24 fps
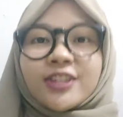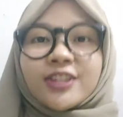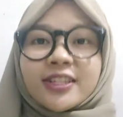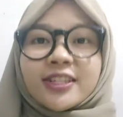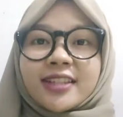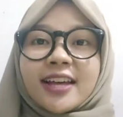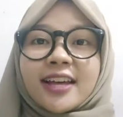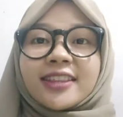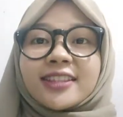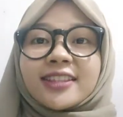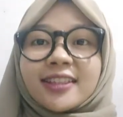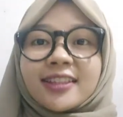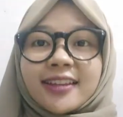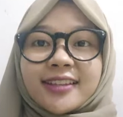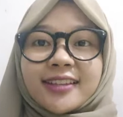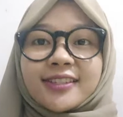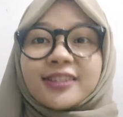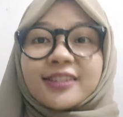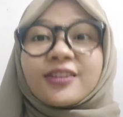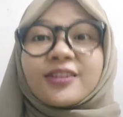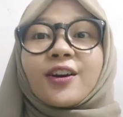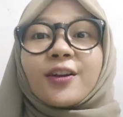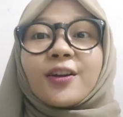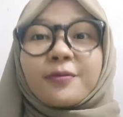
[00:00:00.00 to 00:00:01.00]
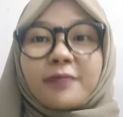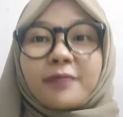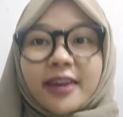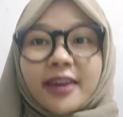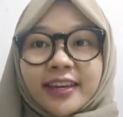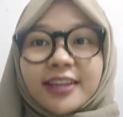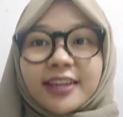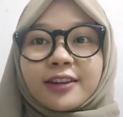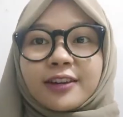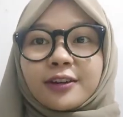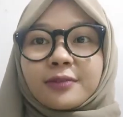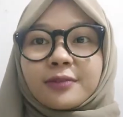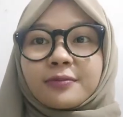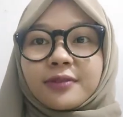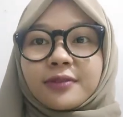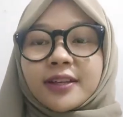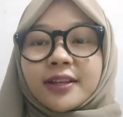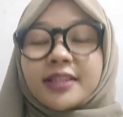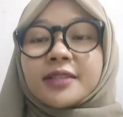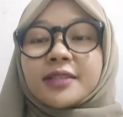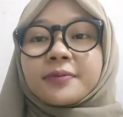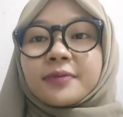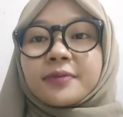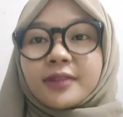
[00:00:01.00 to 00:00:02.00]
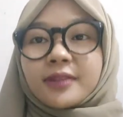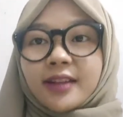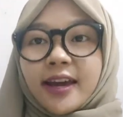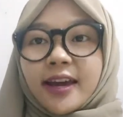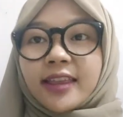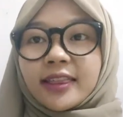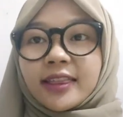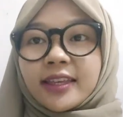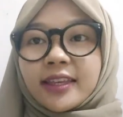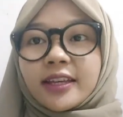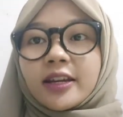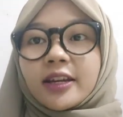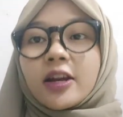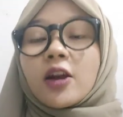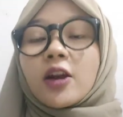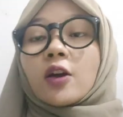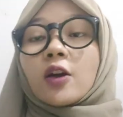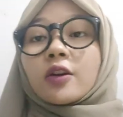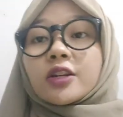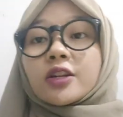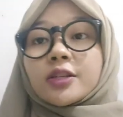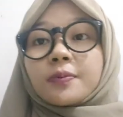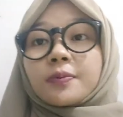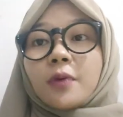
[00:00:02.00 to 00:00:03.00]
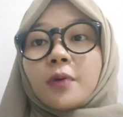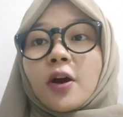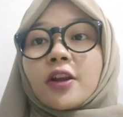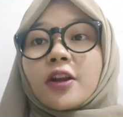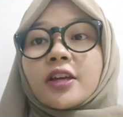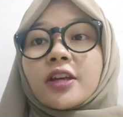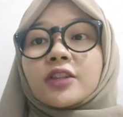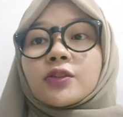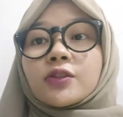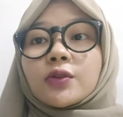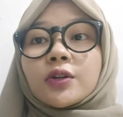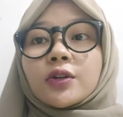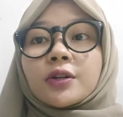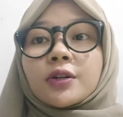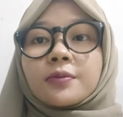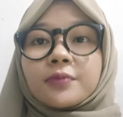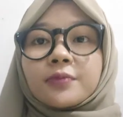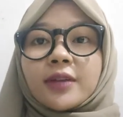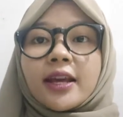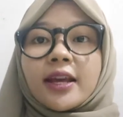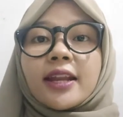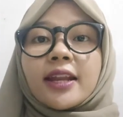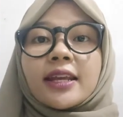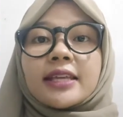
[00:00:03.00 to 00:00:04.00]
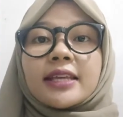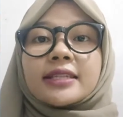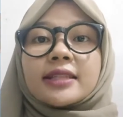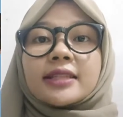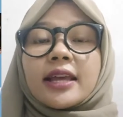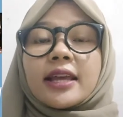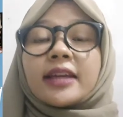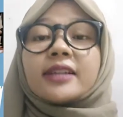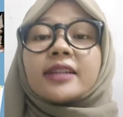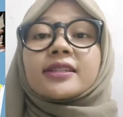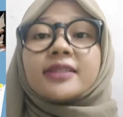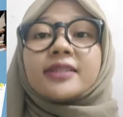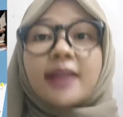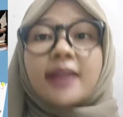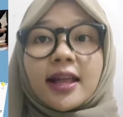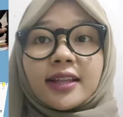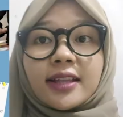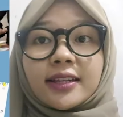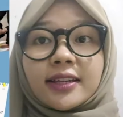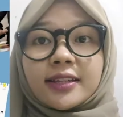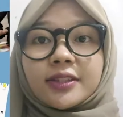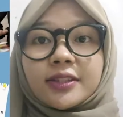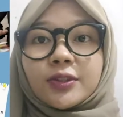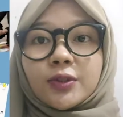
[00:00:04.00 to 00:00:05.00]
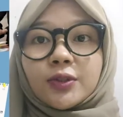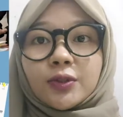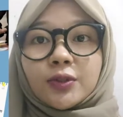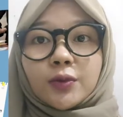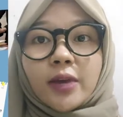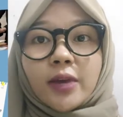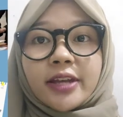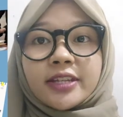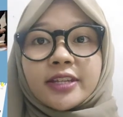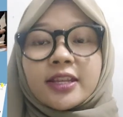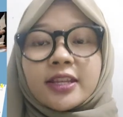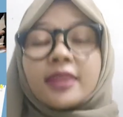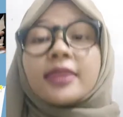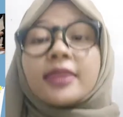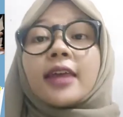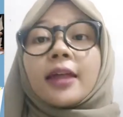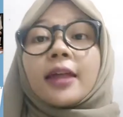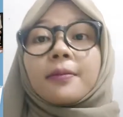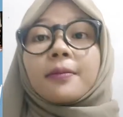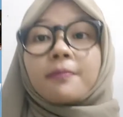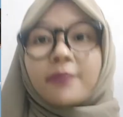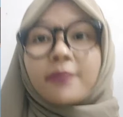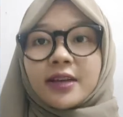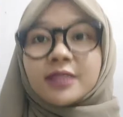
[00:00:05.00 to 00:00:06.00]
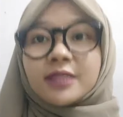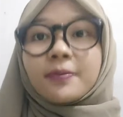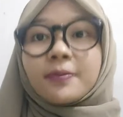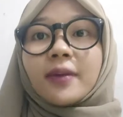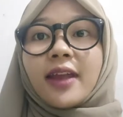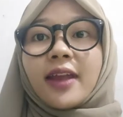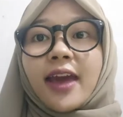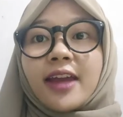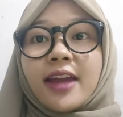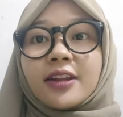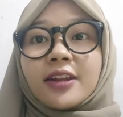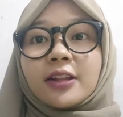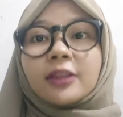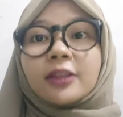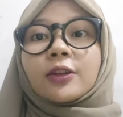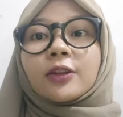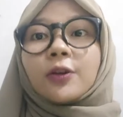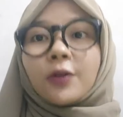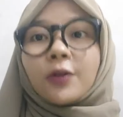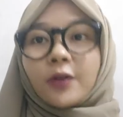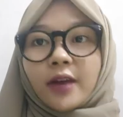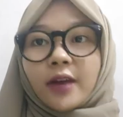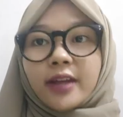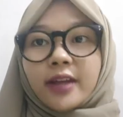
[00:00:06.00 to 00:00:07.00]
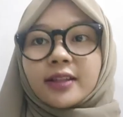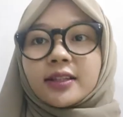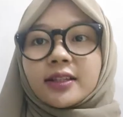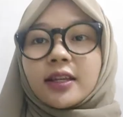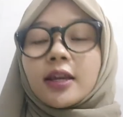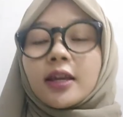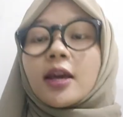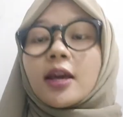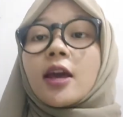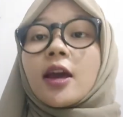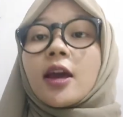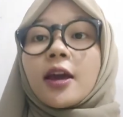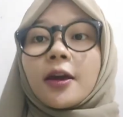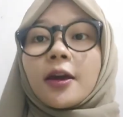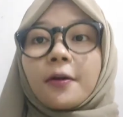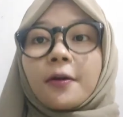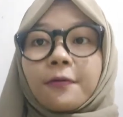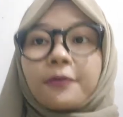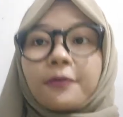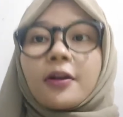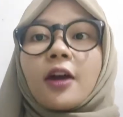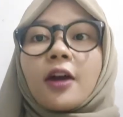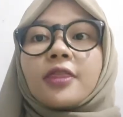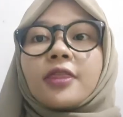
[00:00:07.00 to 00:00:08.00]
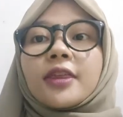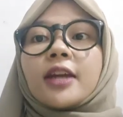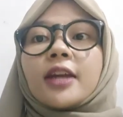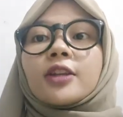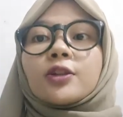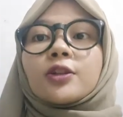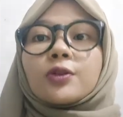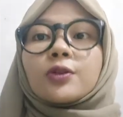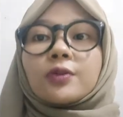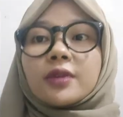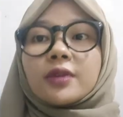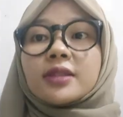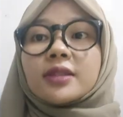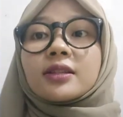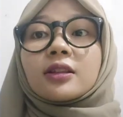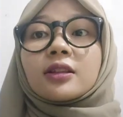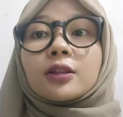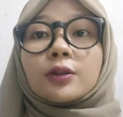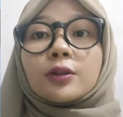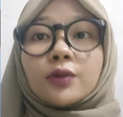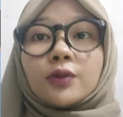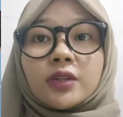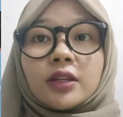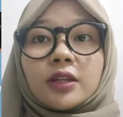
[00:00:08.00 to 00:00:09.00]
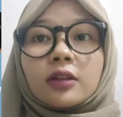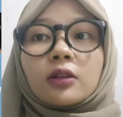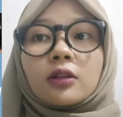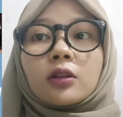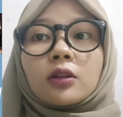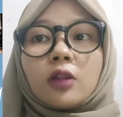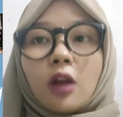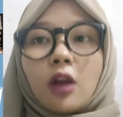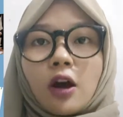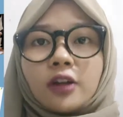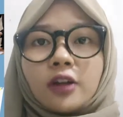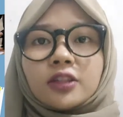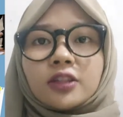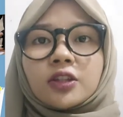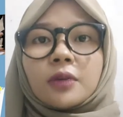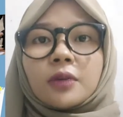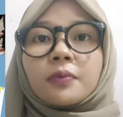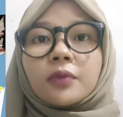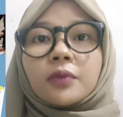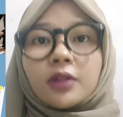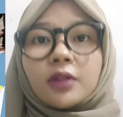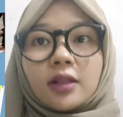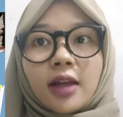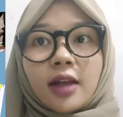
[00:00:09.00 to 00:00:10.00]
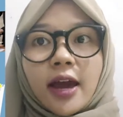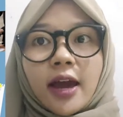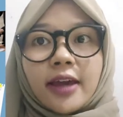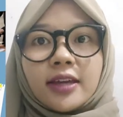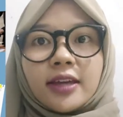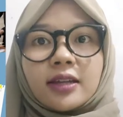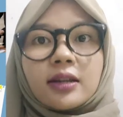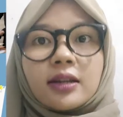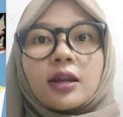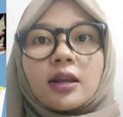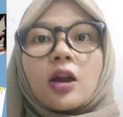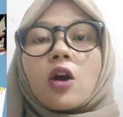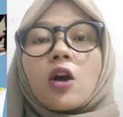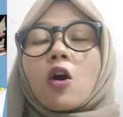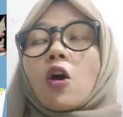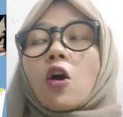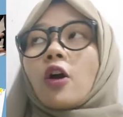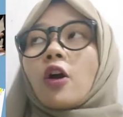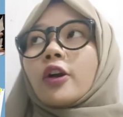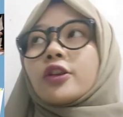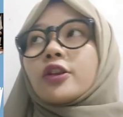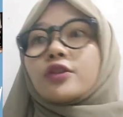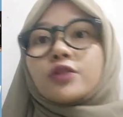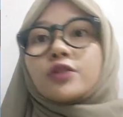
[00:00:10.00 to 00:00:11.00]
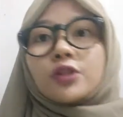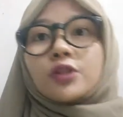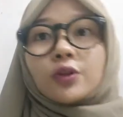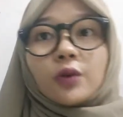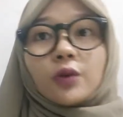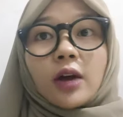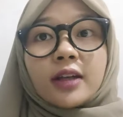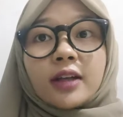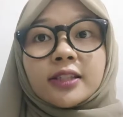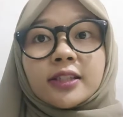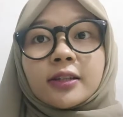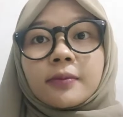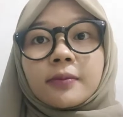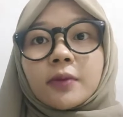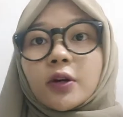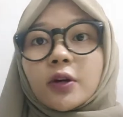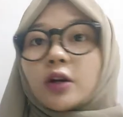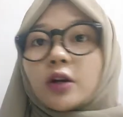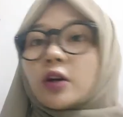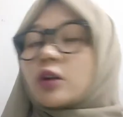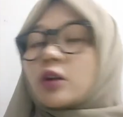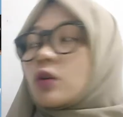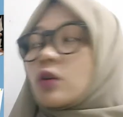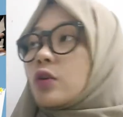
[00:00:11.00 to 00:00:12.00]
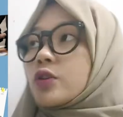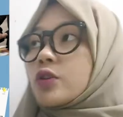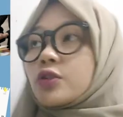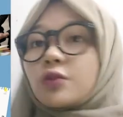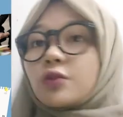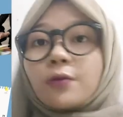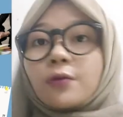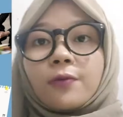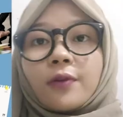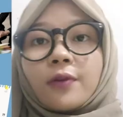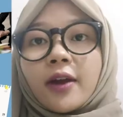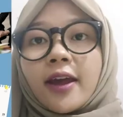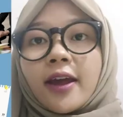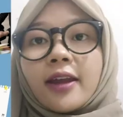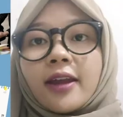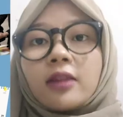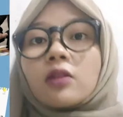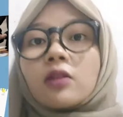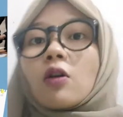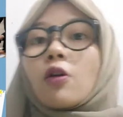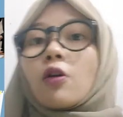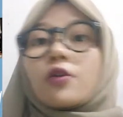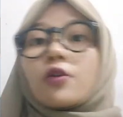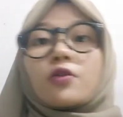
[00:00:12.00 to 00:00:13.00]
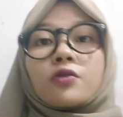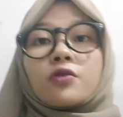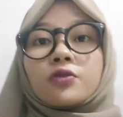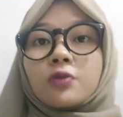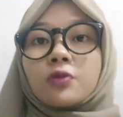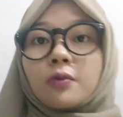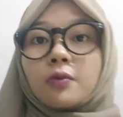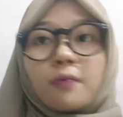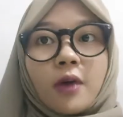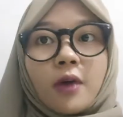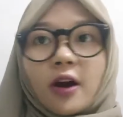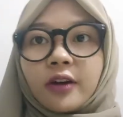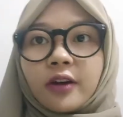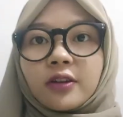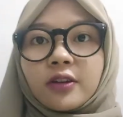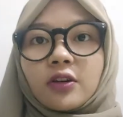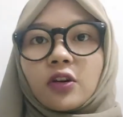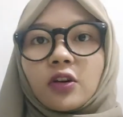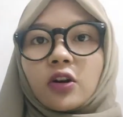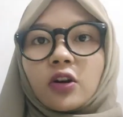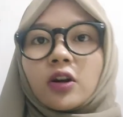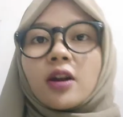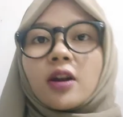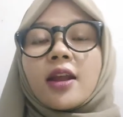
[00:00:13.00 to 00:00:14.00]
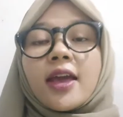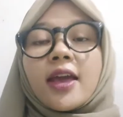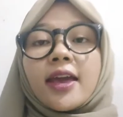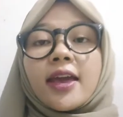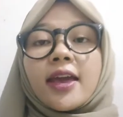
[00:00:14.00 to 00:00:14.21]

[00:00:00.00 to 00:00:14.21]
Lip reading: Just like the lesson on making complaints politely, responding to a complaint is like a delicate situation that must be handled correctly. If not, then you risk losing a long-term client, or your new customer, your new friend, or your new partner.